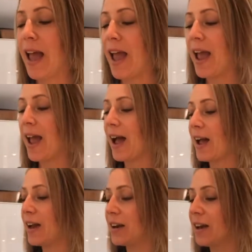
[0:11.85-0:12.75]

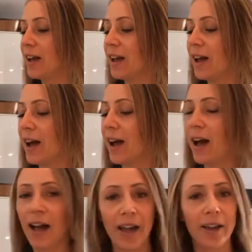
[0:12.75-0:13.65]
And
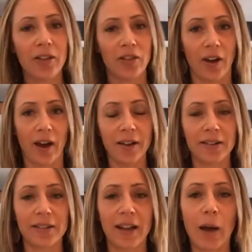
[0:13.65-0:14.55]
I thought